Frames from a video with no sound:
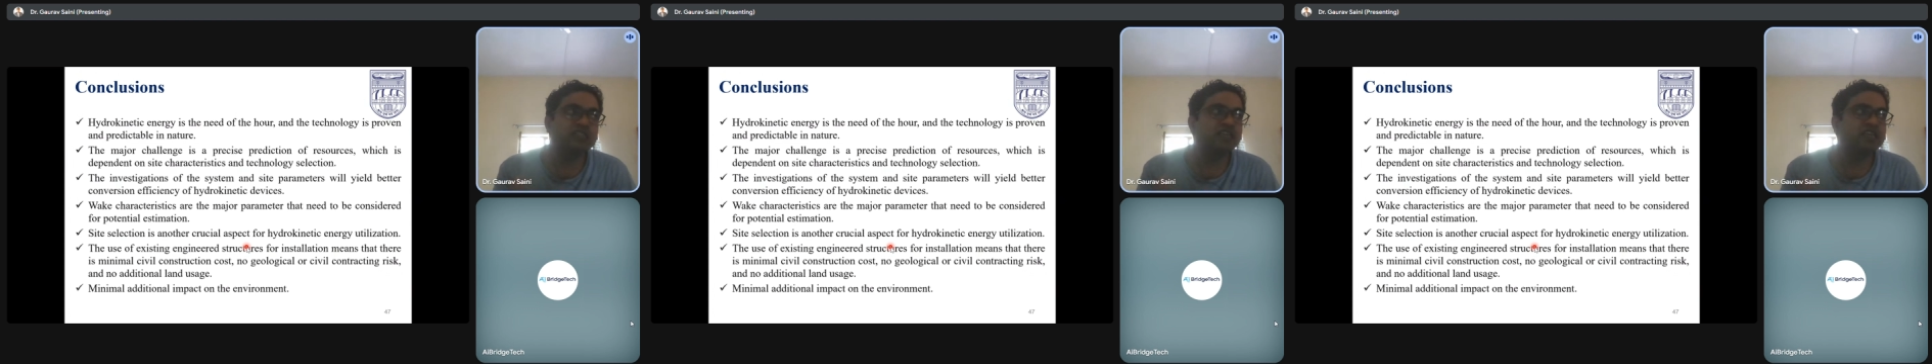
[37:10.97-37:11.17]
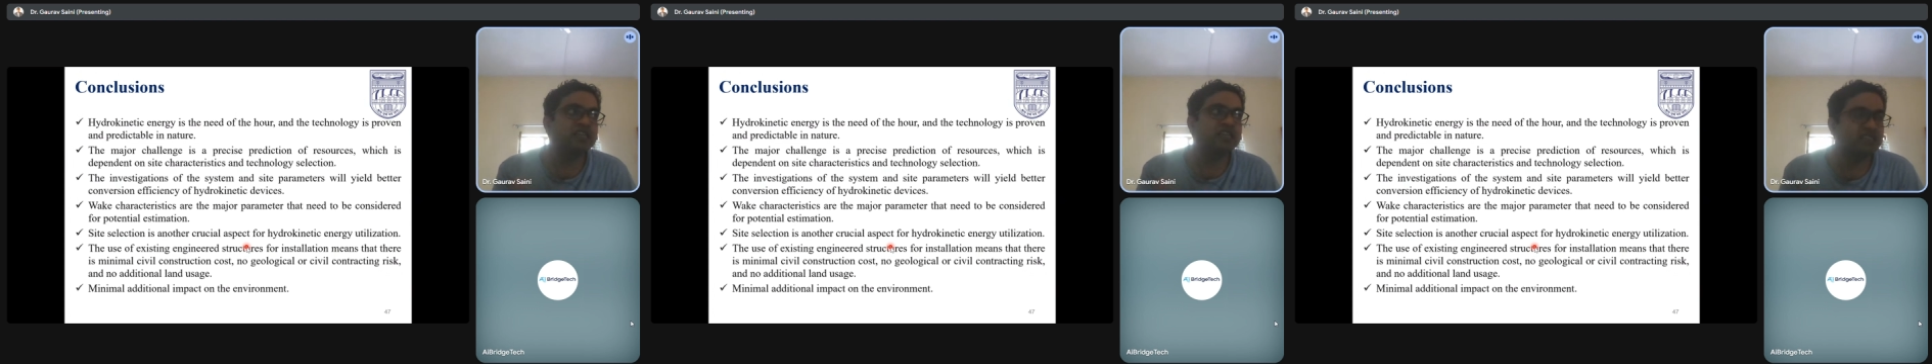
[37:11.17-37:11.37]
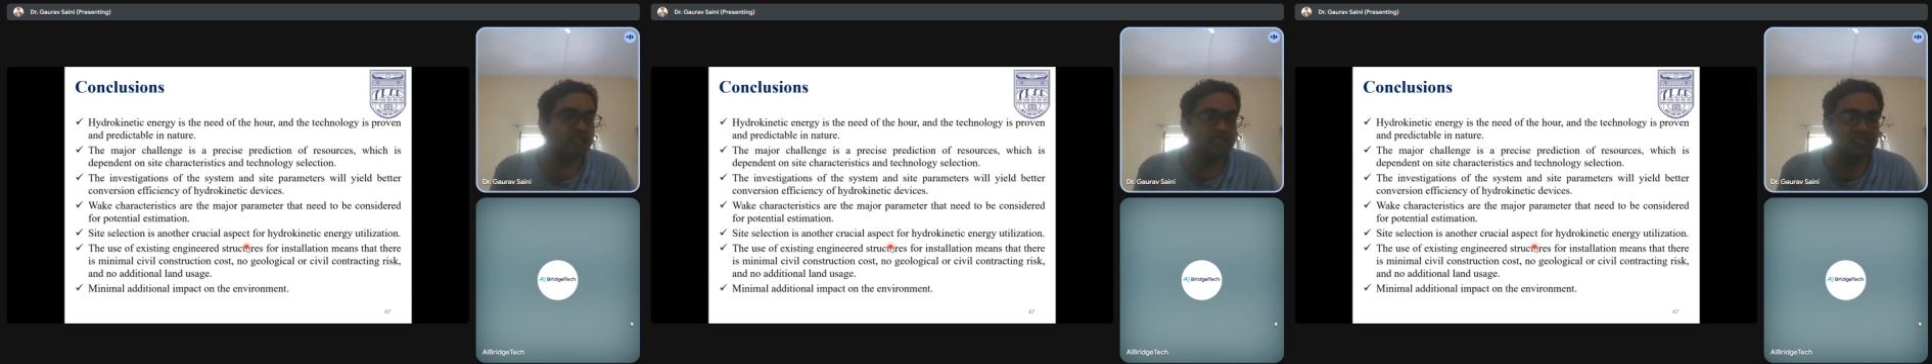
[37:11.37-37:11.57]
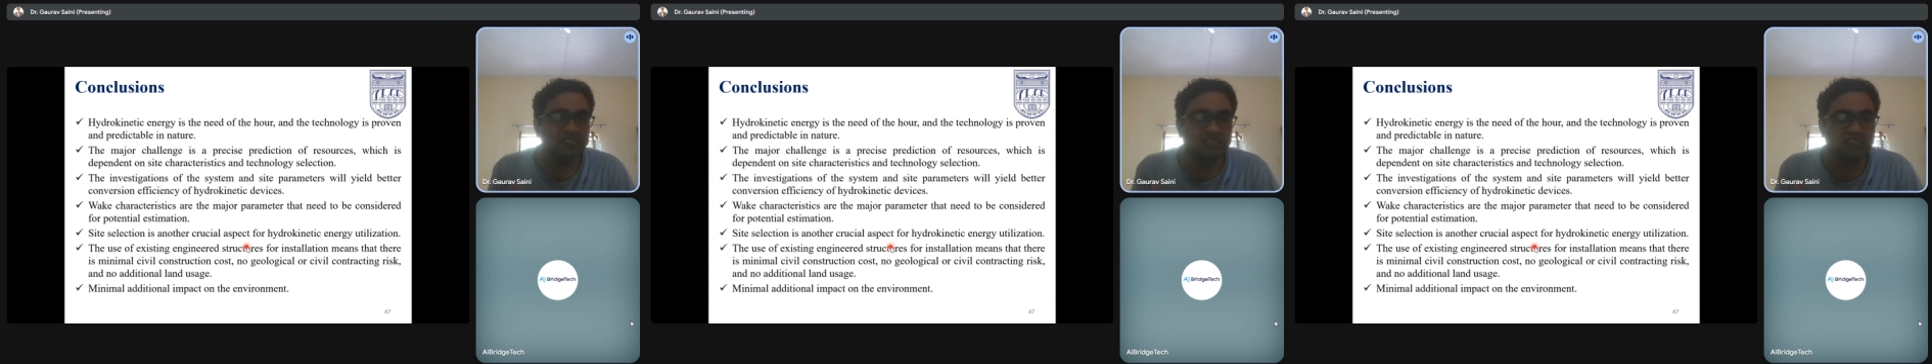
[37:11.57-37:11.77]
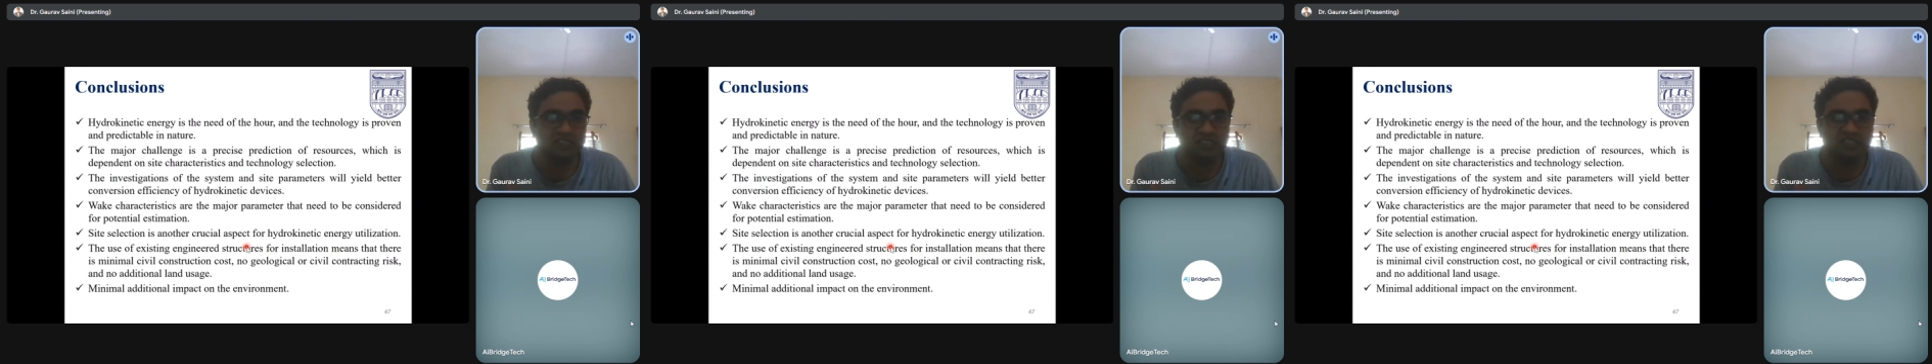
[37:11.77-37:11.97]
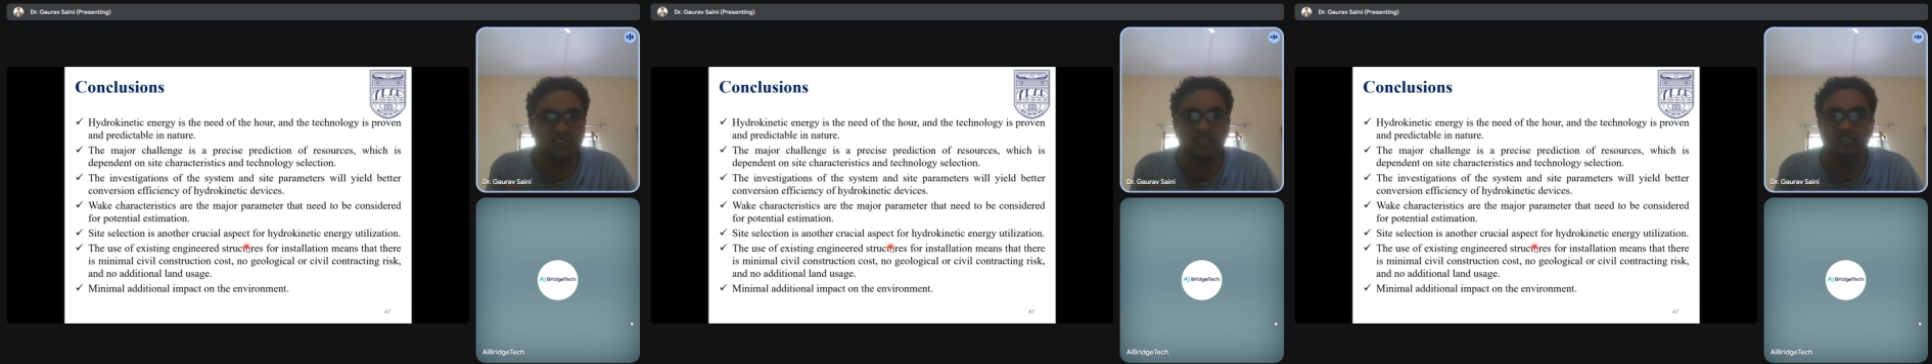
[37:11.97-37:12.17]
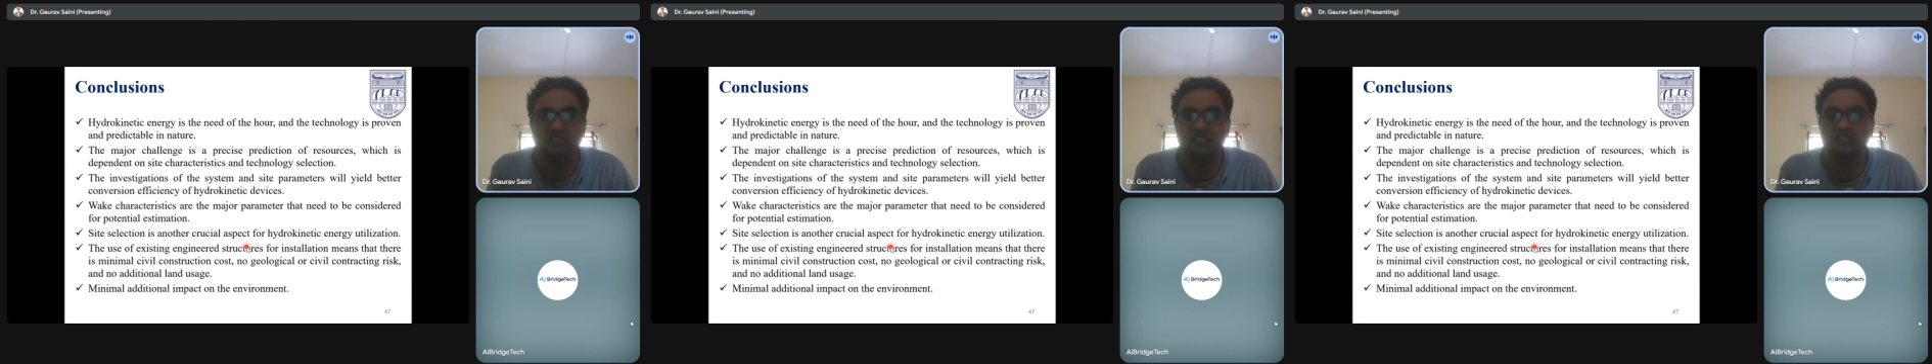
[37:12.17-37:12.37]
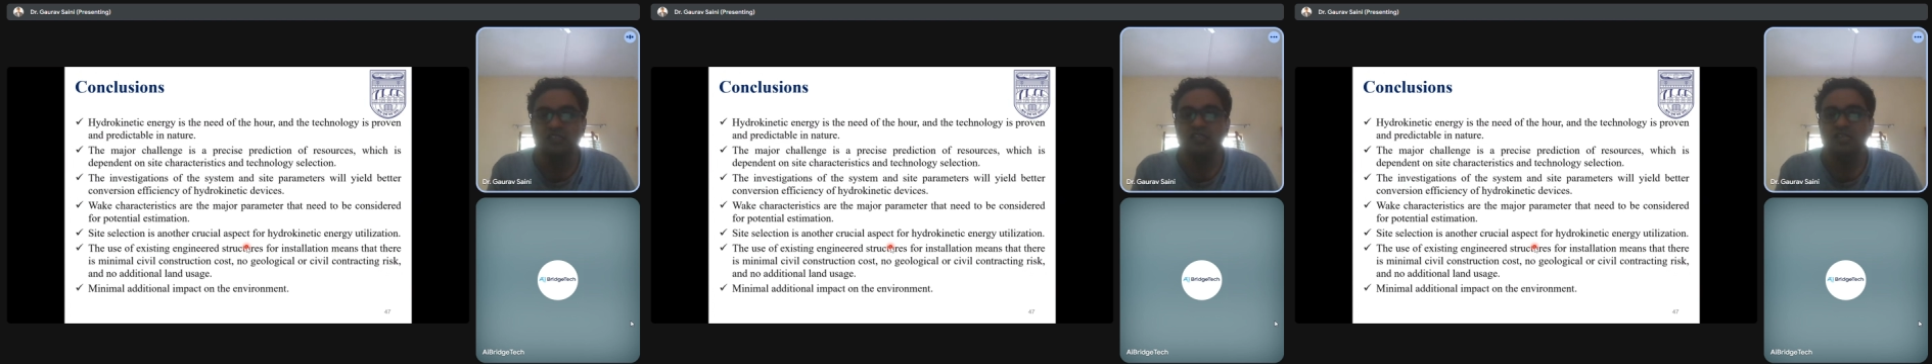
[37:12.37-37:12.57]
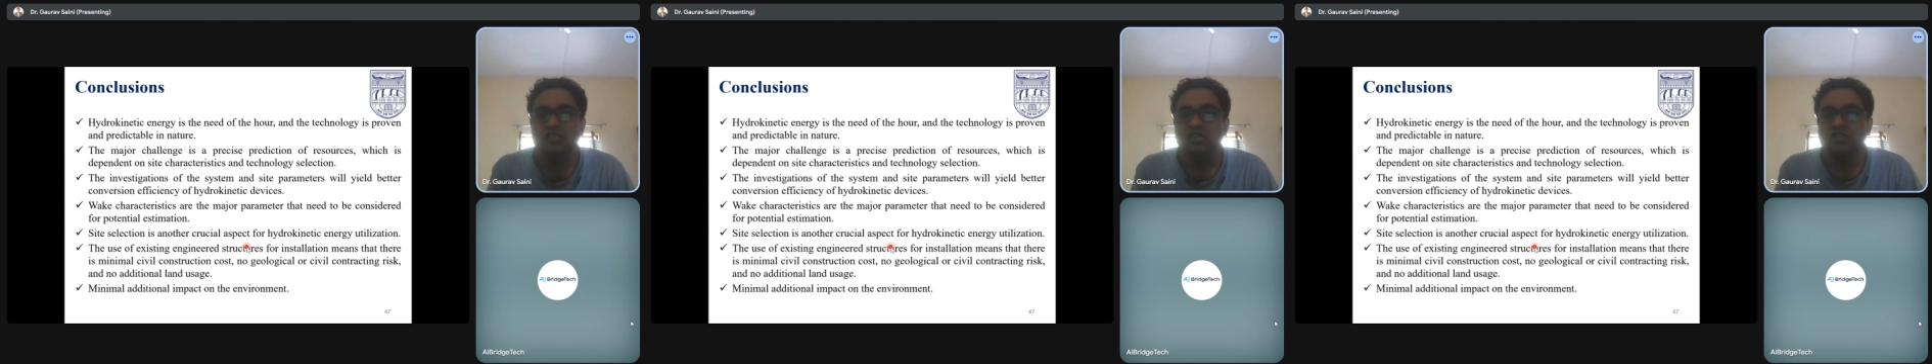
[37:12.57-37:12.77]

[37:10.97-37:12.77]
the existing structures,